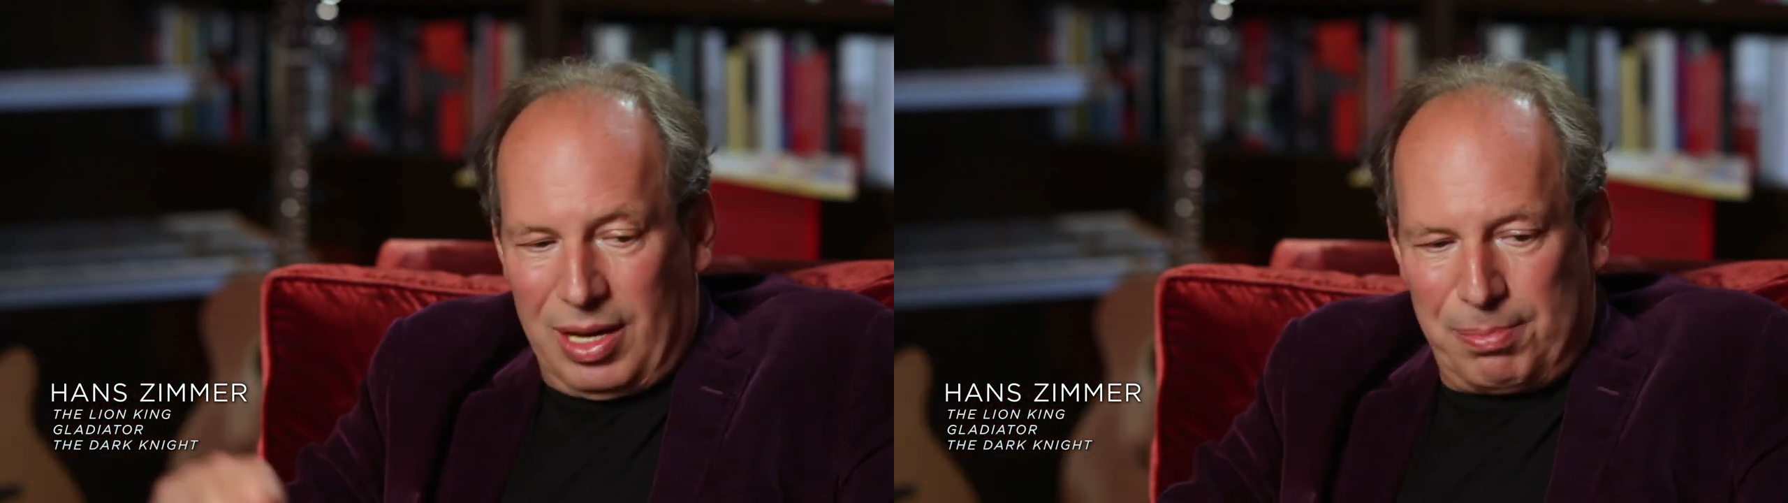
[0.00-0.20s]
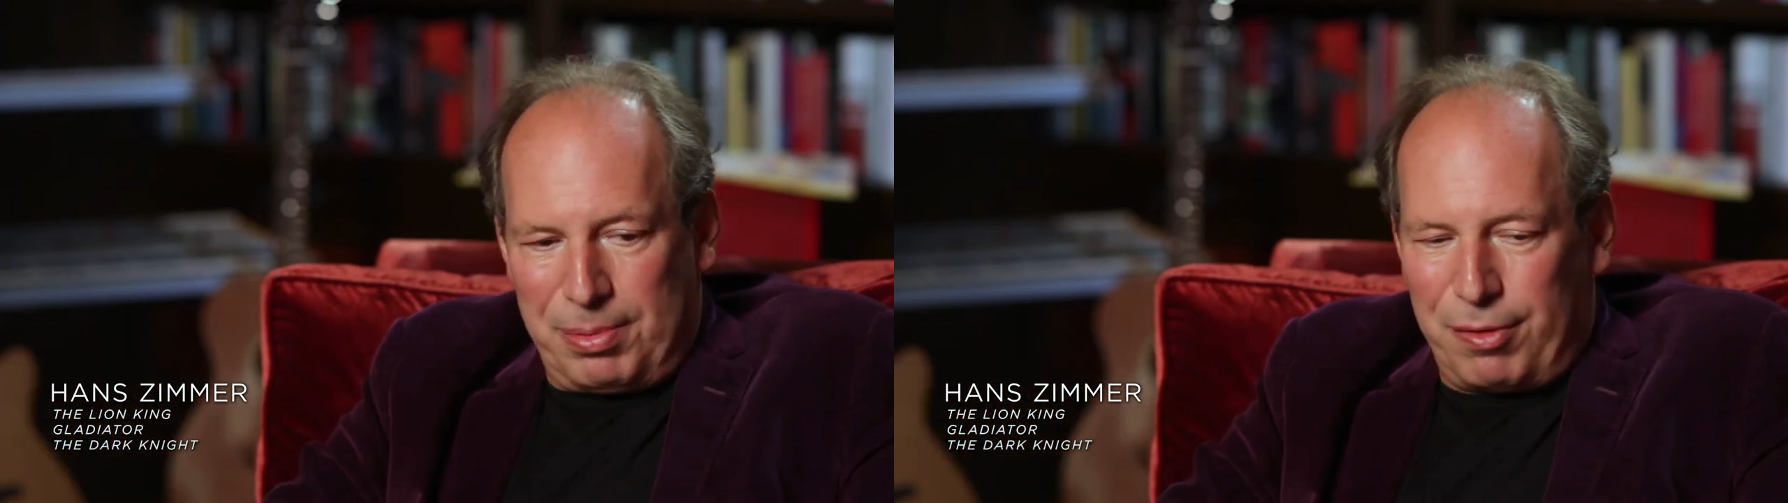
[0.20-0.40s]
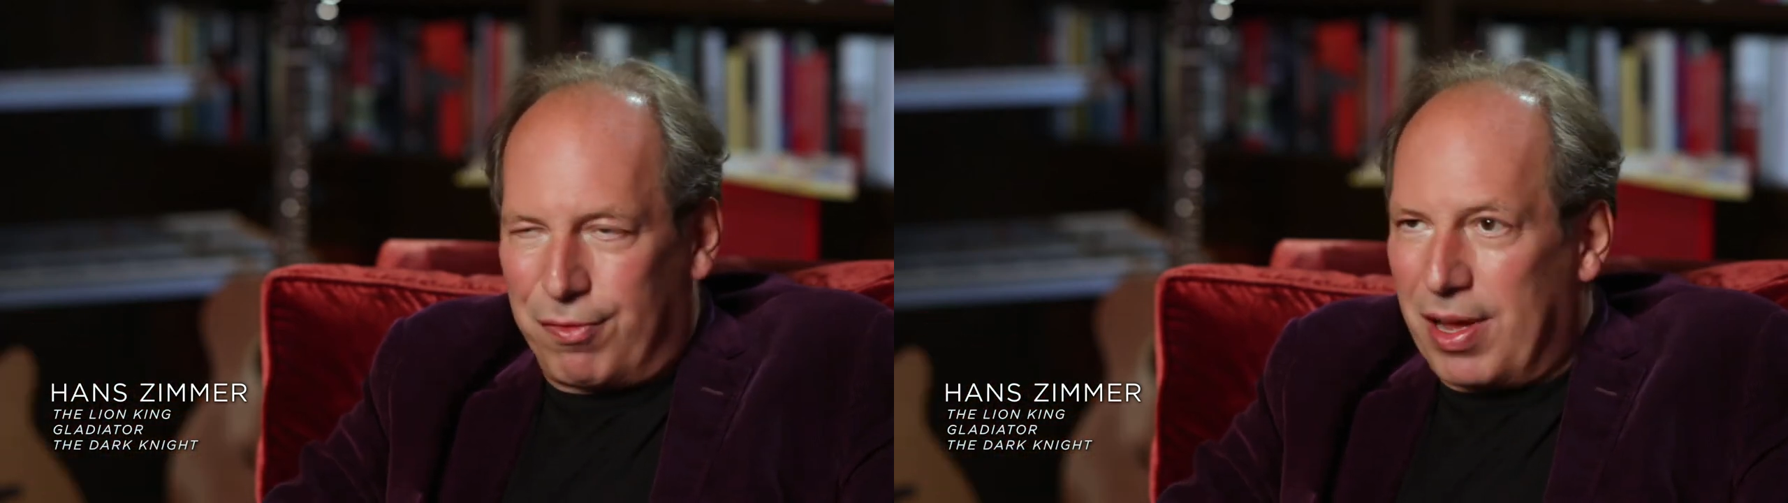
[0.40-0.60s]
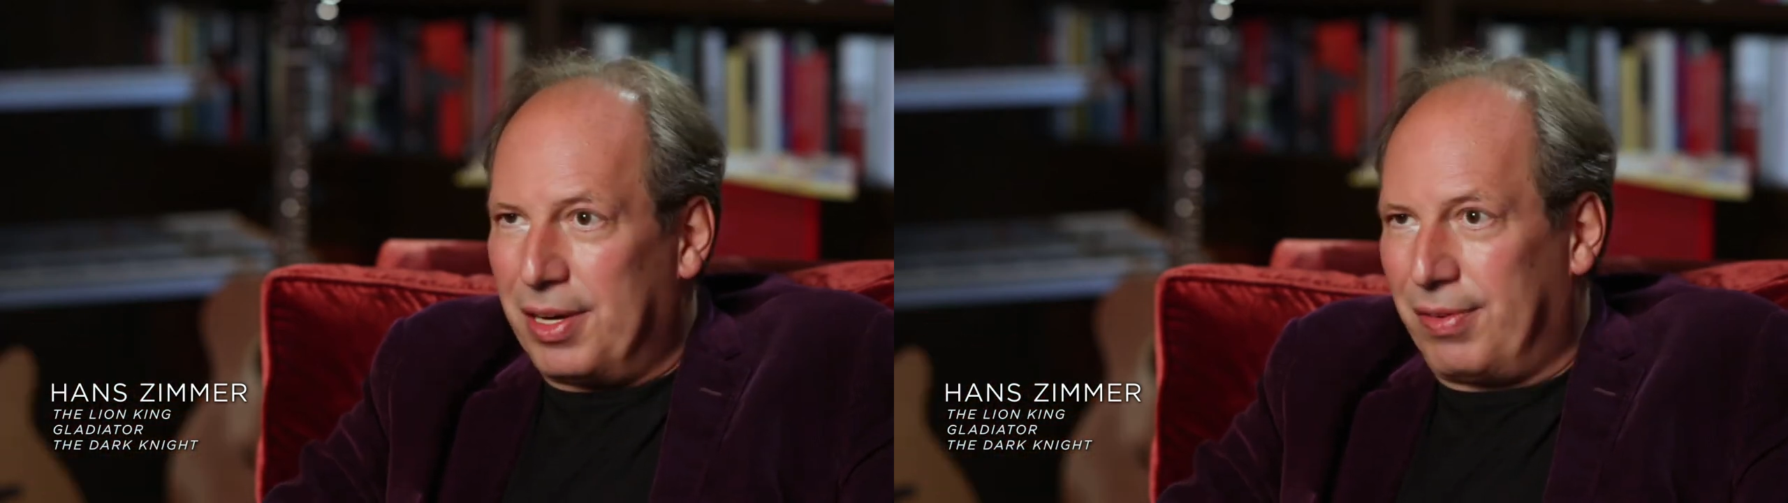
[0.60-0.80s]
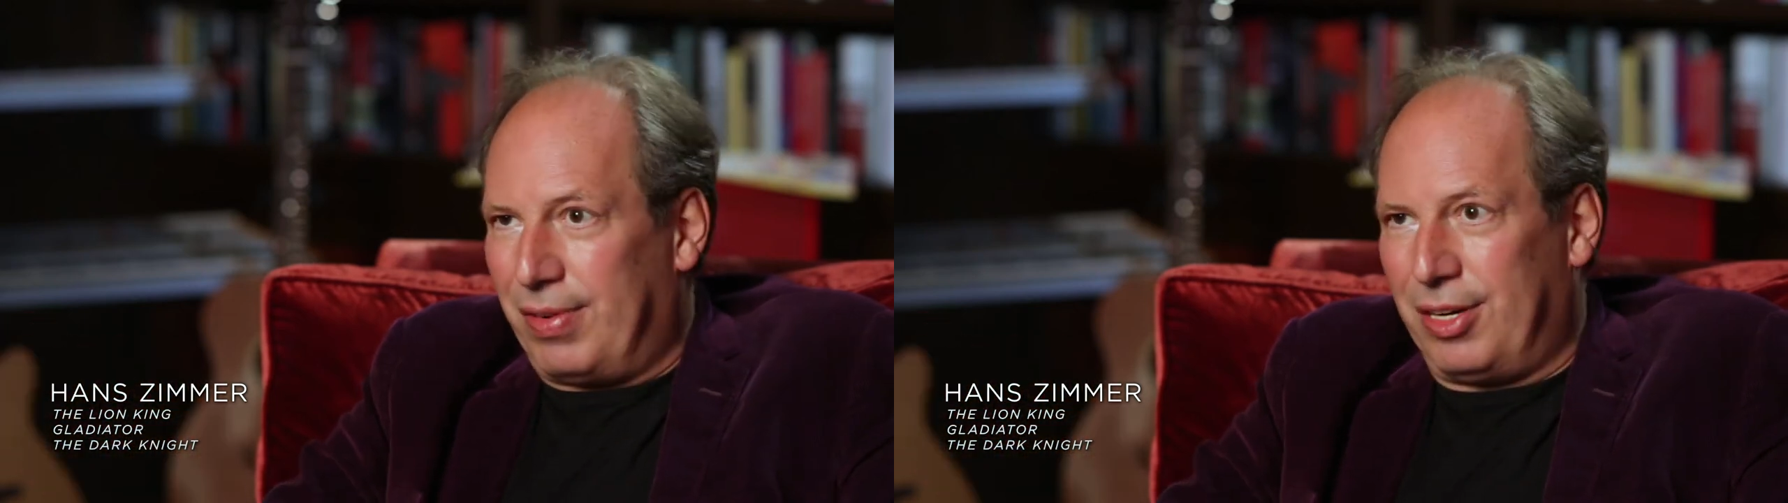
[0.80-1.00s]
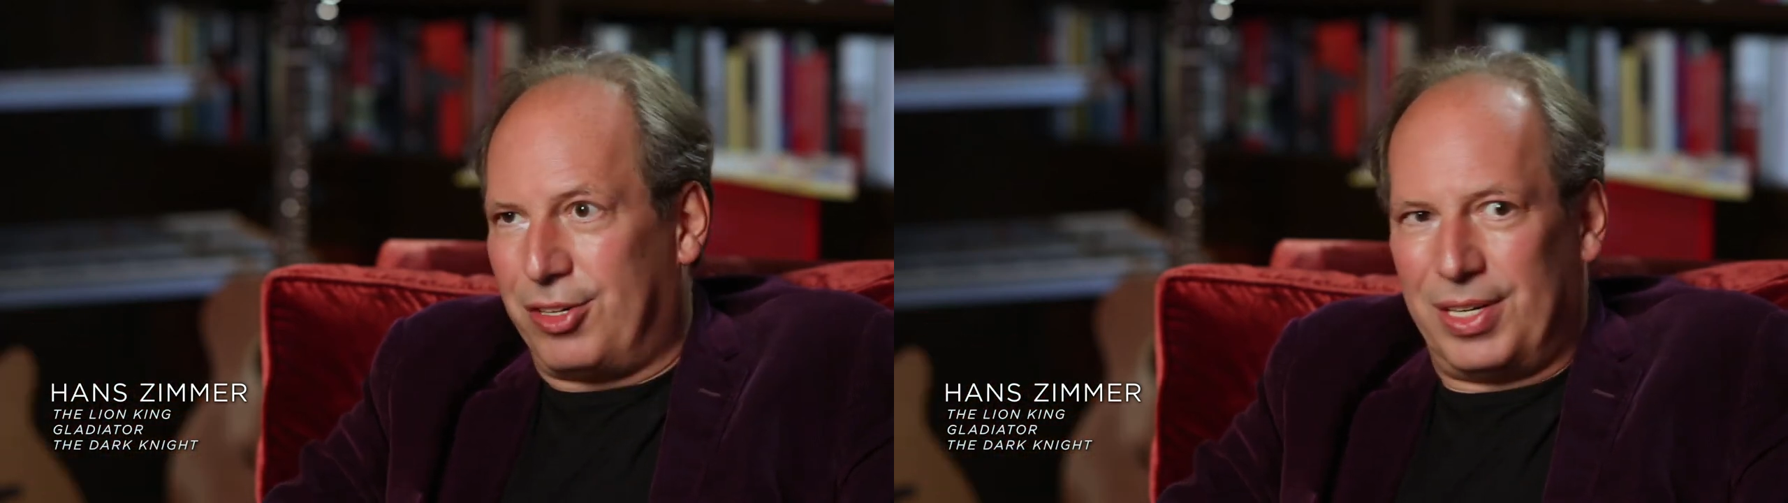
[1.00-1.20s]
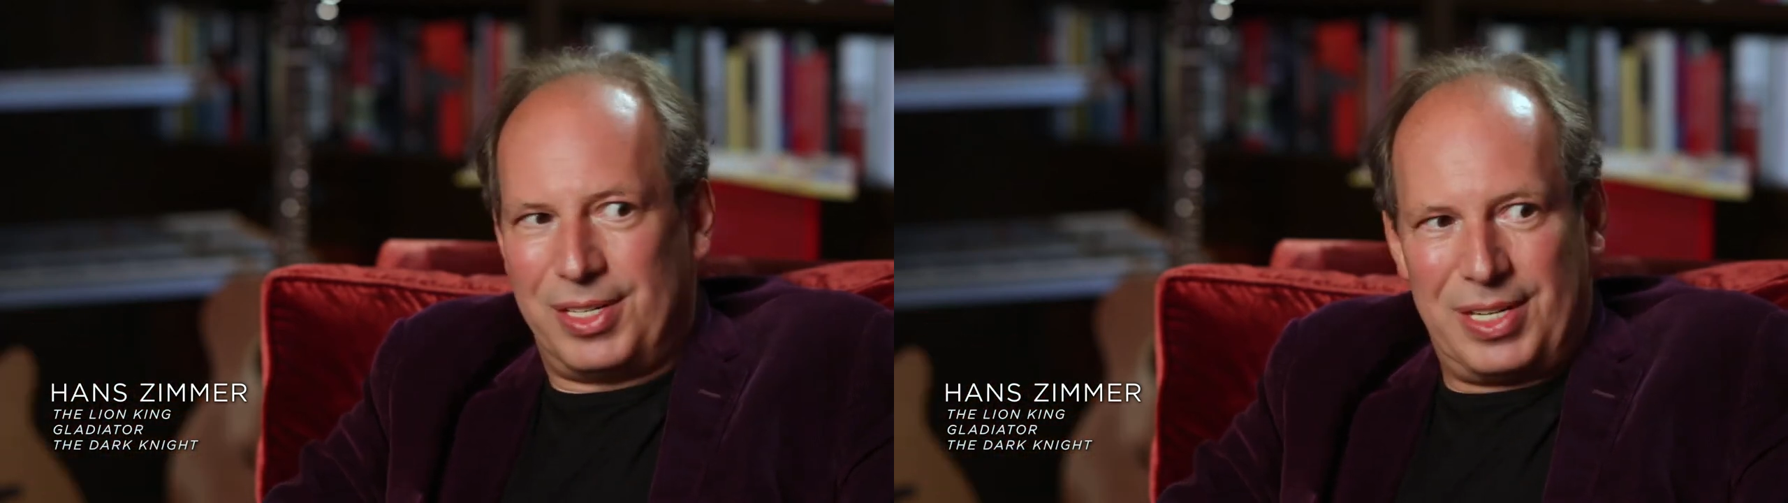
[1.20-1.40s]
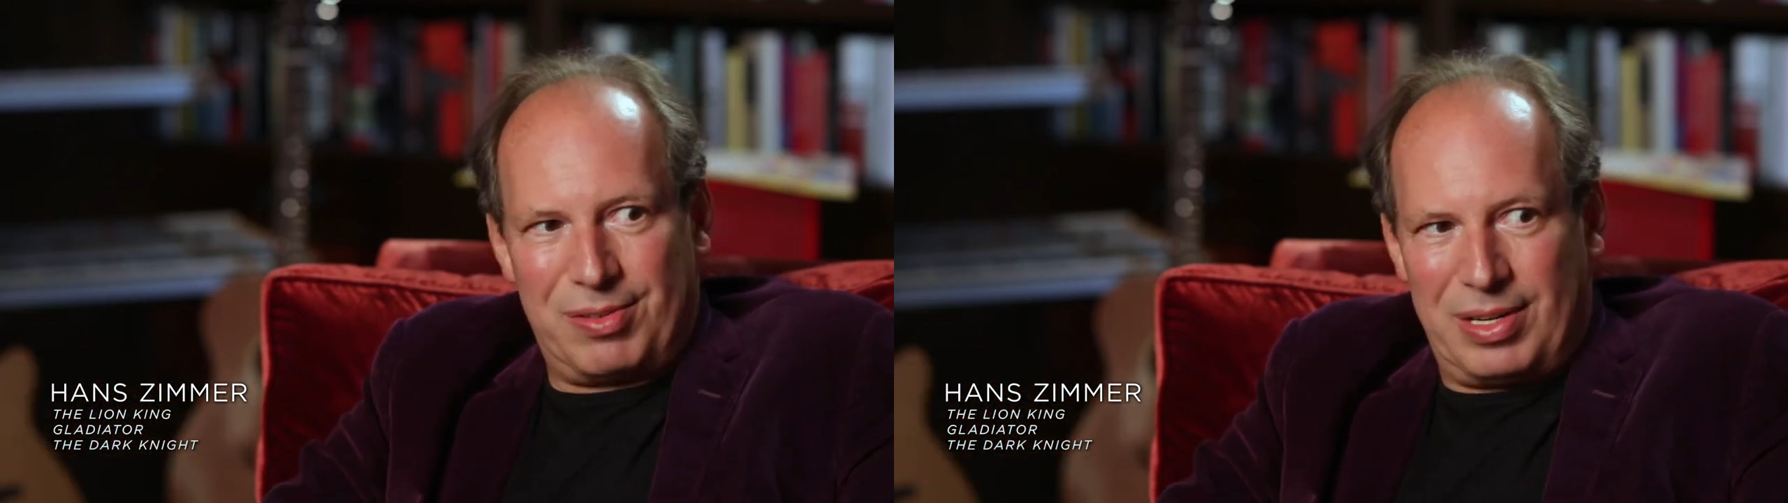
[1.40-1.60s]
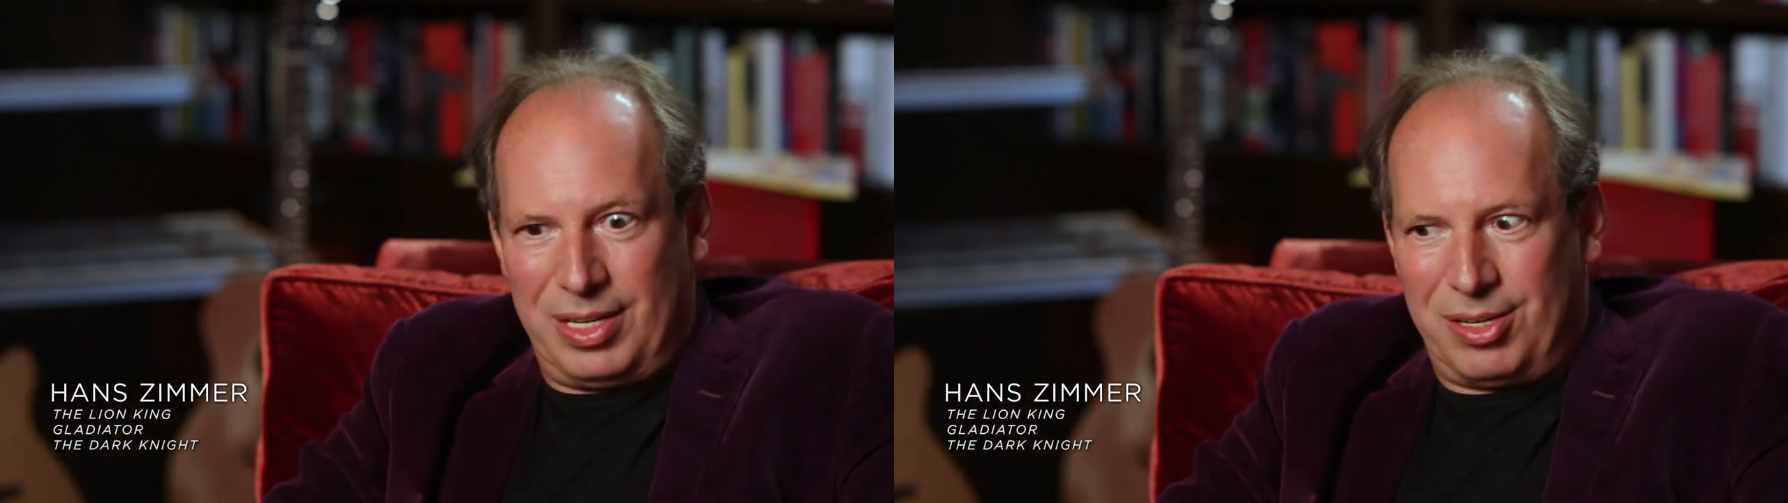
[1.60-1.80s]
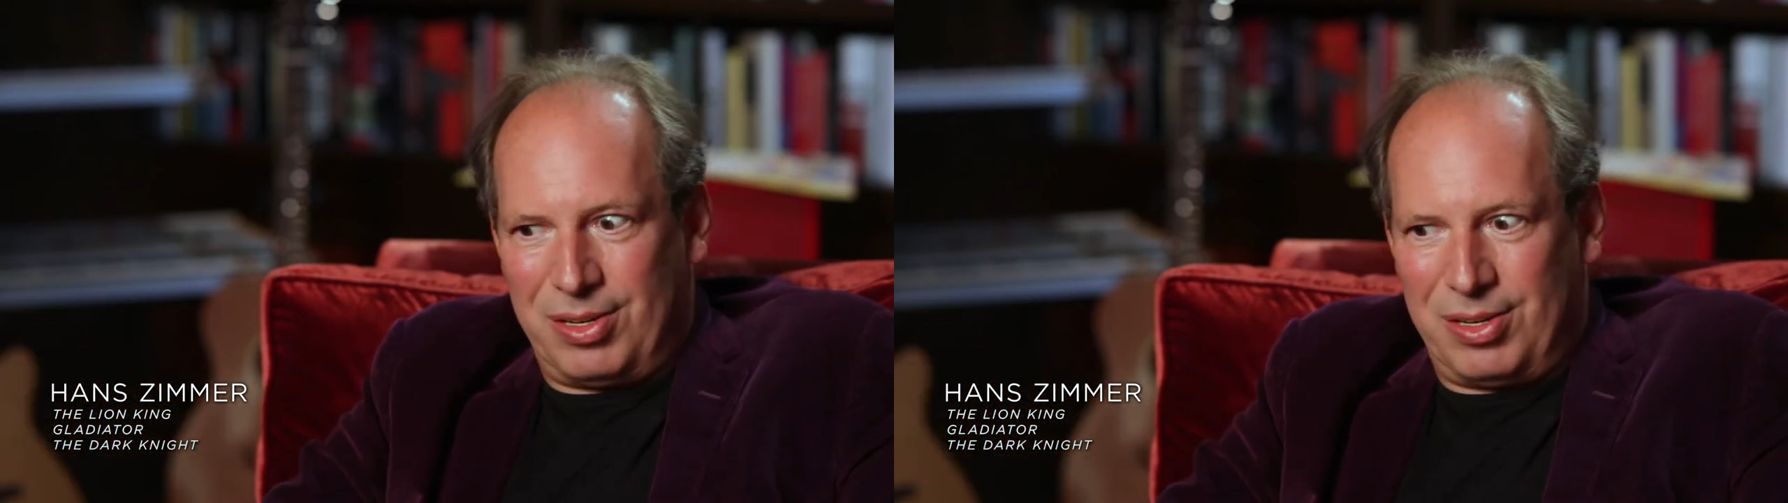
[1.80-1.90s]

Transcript: It'll be a fun adventure, et cetera.